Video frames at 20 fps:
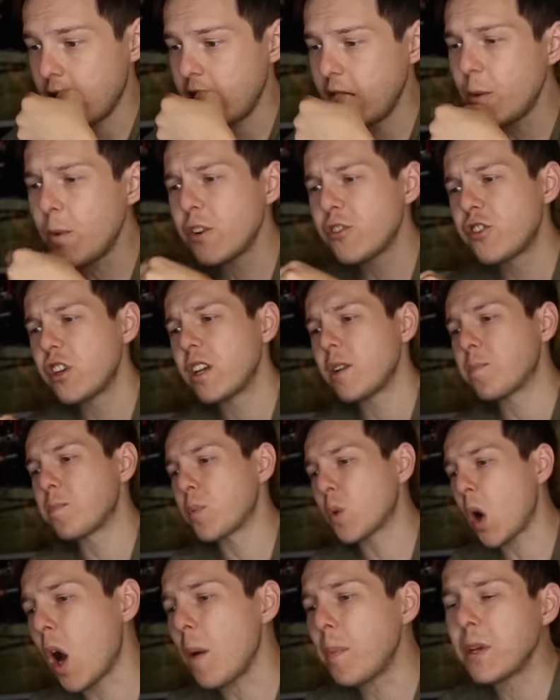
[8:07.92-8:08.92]
you know what, she could
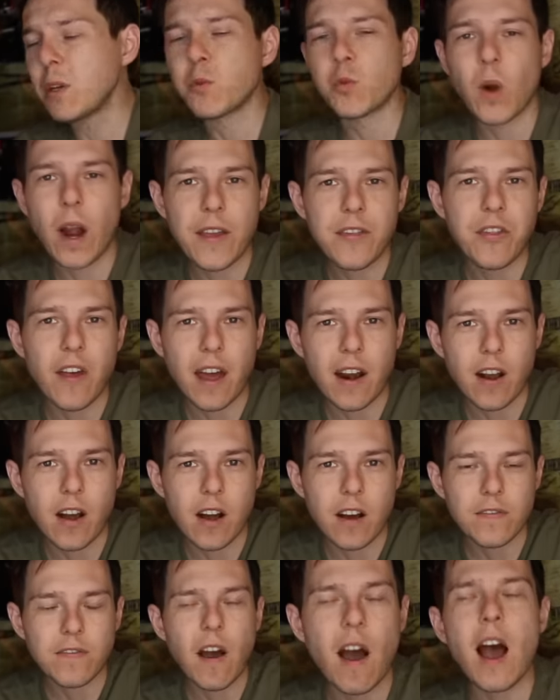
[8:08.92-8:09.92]
probably write that
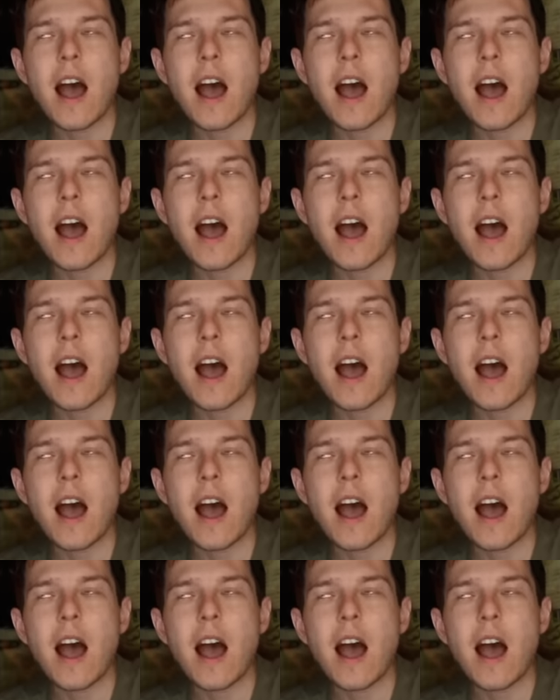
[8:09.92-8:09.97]
off.